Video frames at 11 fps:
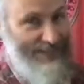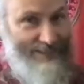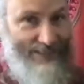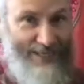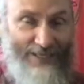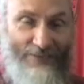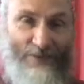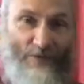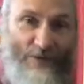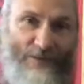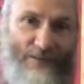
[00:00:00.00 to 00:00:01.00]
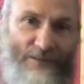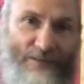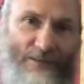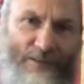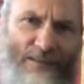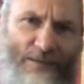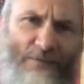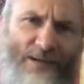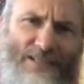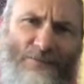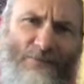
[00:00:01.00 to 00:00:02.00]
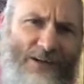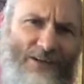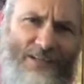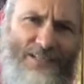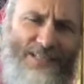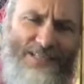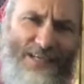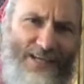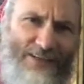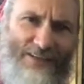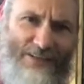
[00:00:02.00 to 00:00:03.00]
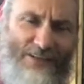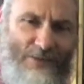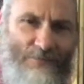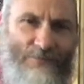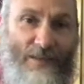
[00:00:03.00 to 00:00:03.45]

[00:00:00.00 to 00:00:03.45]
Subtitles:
laying in the corner." The boy said, "What good is a stick going to do?"